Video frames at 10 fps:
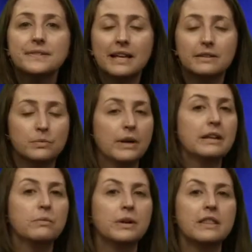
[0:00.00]
That's what
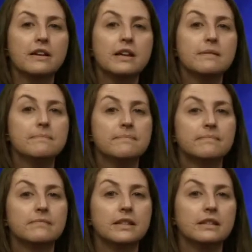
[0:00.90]
one of the
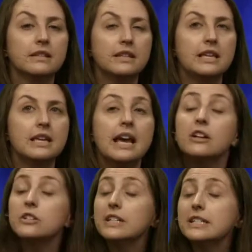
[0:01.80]
the
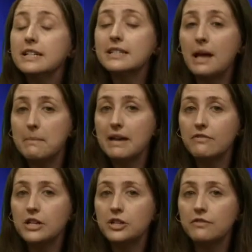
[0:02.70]
characteristics that make
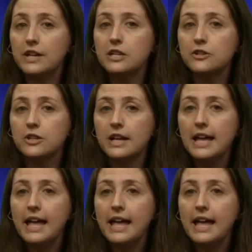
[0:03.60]
fish a fish.